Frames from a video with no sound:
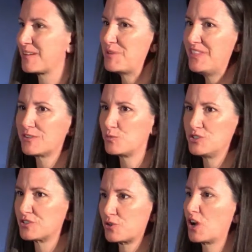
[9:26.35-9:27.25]
I mean, this
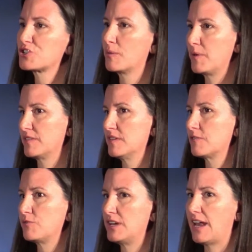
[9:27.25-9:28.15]
would just crush our business
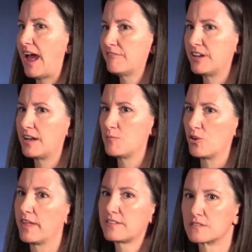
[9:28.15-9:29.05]
if we didn't have it
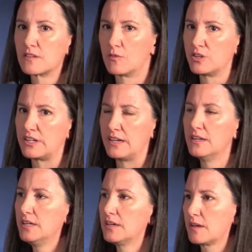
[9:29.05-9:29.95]
anymore. That's a really
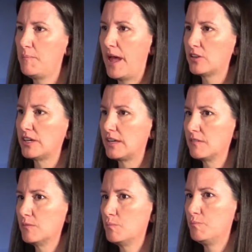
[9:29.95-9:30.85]

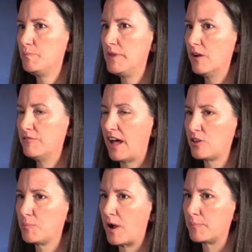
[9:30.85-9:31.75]
compelling,
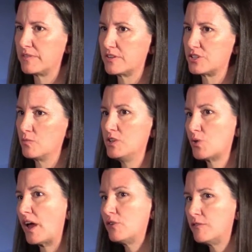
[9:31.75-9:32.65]
value proposition. We
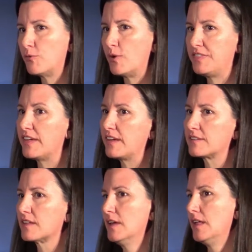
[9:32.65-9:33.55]
try to avoid
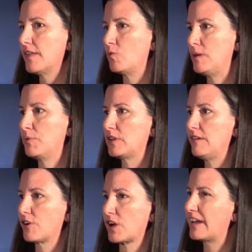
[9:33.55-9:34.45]
things that we
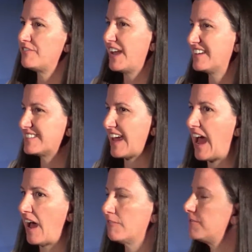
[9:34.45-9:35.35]
believe are kind of nice to
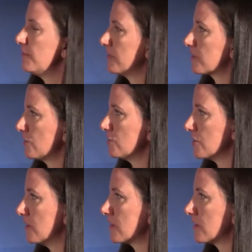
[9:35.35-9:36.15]
have solutions.